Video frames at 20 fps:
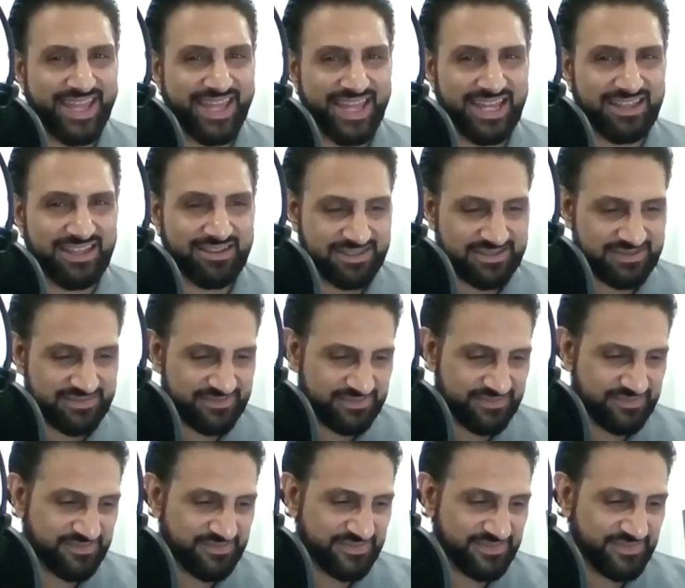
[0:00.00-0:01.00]
what
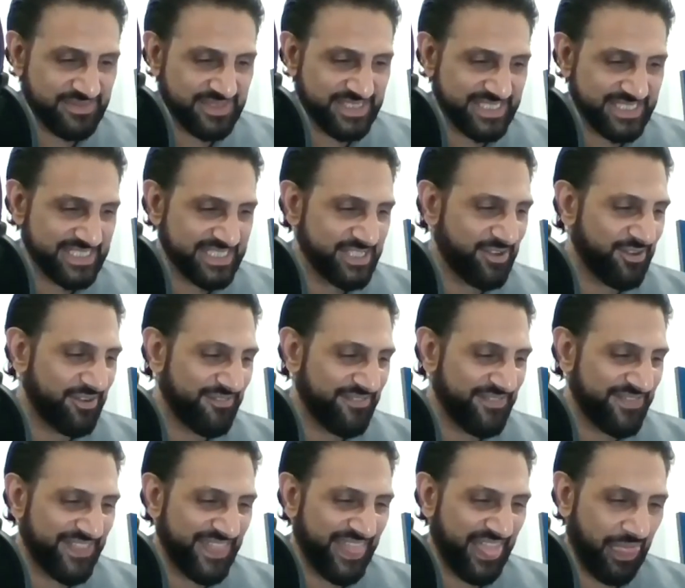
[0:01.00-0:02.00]
is your
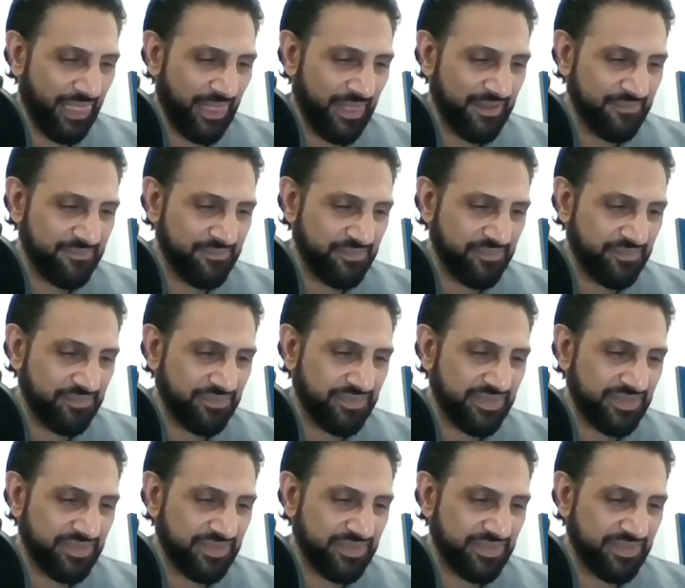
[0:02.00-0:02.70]
favorite song of your